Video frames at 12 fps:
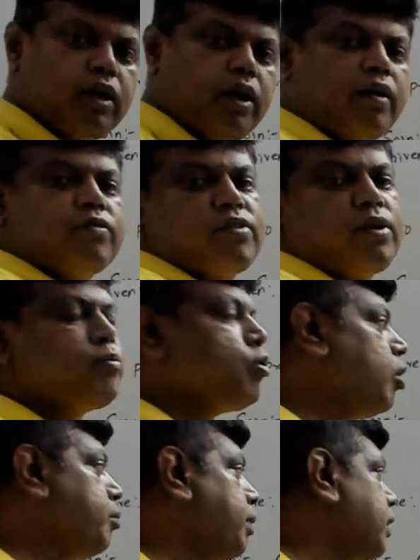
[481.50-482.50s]
have the same roll
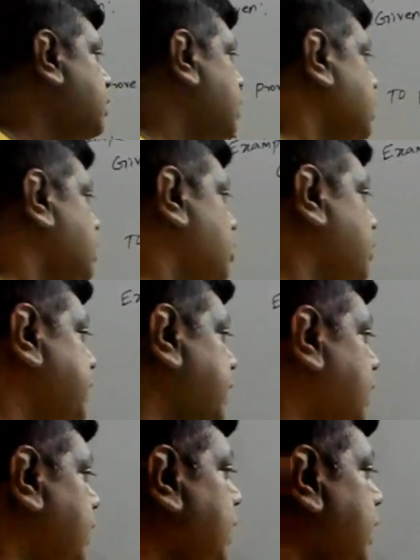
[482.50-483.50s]
number. We will say
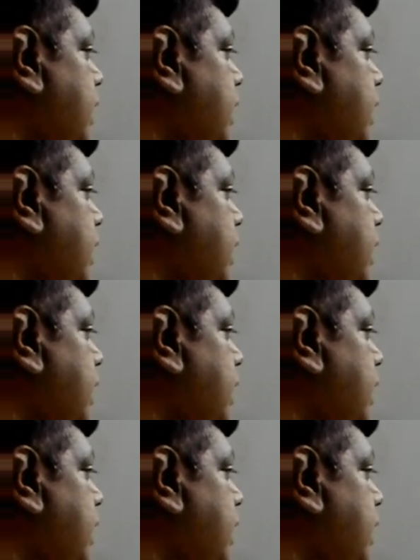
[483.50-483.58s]
clearly